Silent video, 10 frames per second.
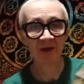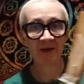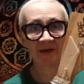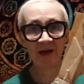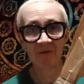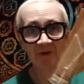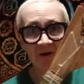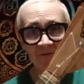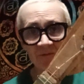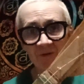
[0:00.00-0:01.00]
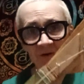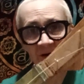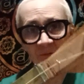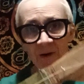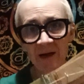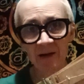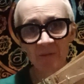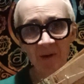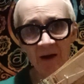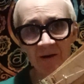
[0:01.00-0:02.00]
is now known, I will
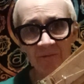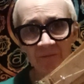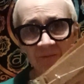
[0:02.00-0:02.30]
explain,